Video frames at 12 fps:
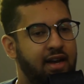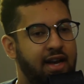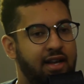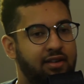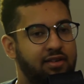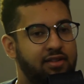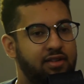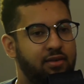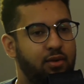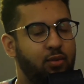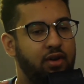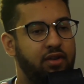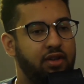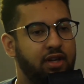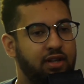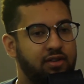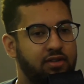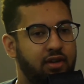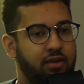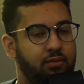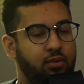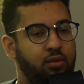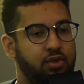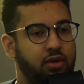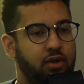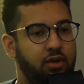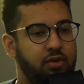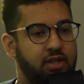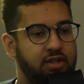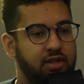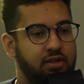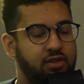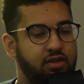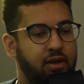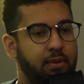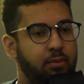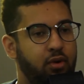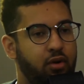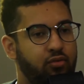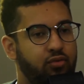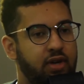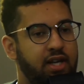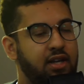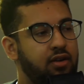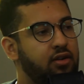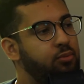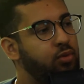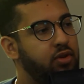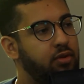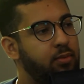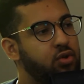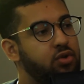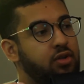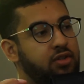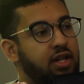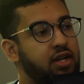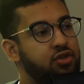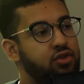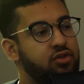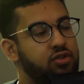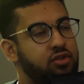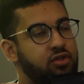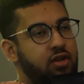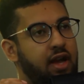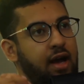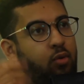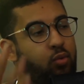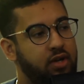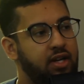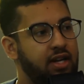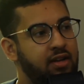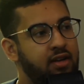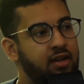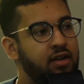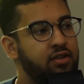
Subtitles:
And one of the things I also notice is some people are really good with emotional intelligence outwardly,